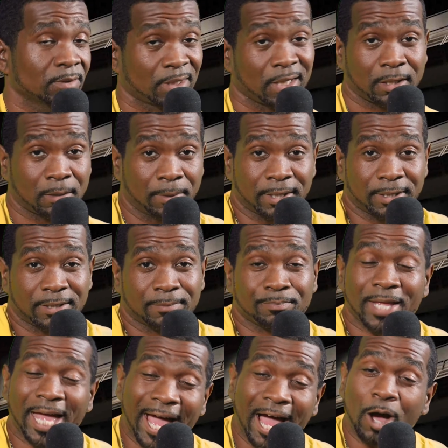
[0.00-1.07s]
Think about it.
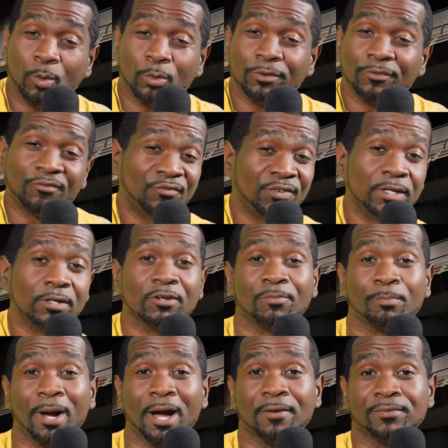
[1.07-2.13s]
Our fear of
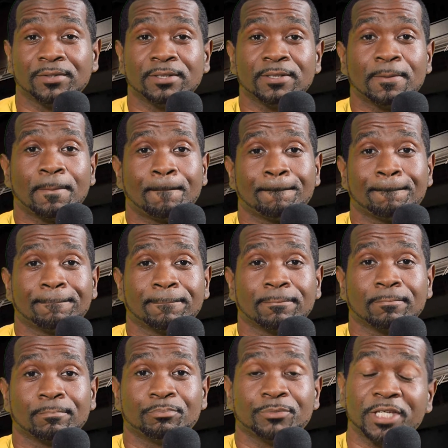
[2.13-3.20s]
poverty
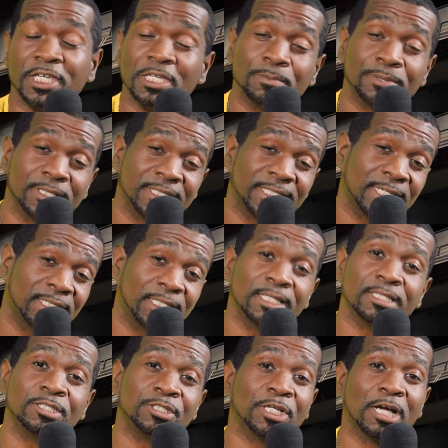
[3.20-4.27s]
keeps us at
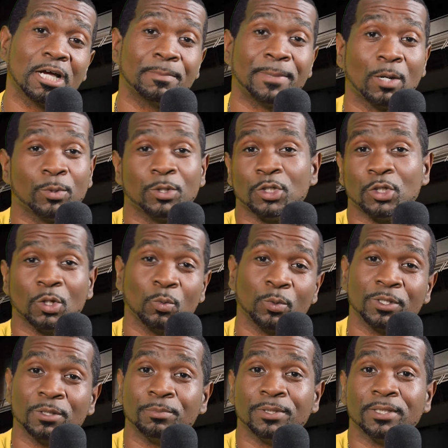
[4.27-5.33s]
that job that we don't
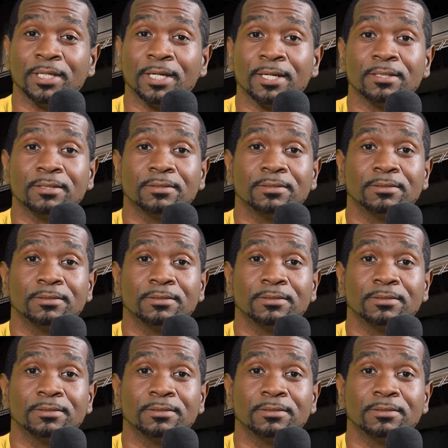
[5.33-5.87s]
want to be at.